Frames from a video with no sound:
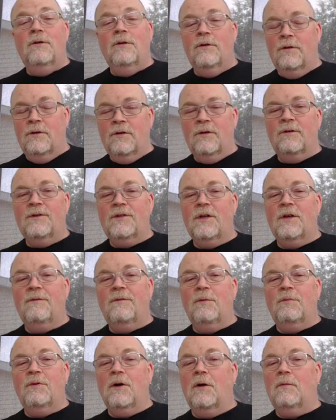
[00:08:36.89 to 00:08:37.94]
you're going to solve
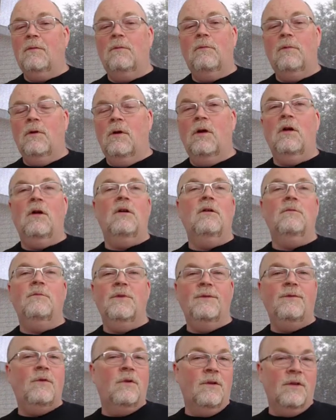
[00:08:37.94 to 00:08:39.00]
the problem long
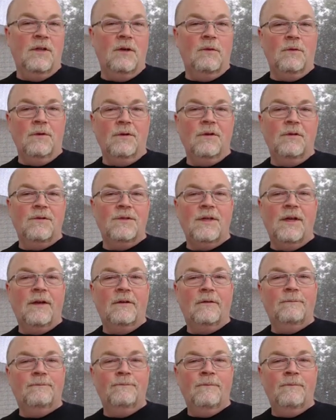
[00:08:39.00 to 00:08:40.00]
before the network goes down